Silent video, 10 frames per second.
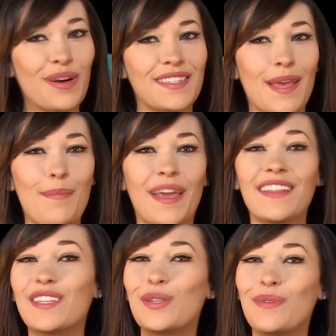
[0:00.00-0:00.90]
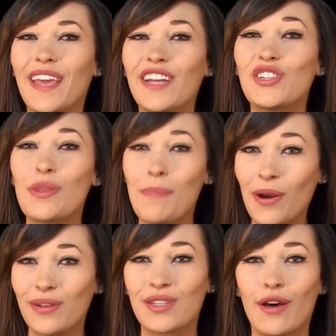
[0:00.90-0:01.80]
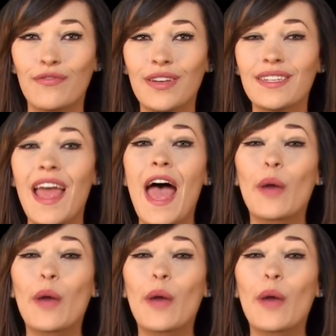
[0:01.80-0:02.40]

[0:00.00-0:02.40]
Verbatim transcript: quest campaign lets you engage in the Baron's conflict,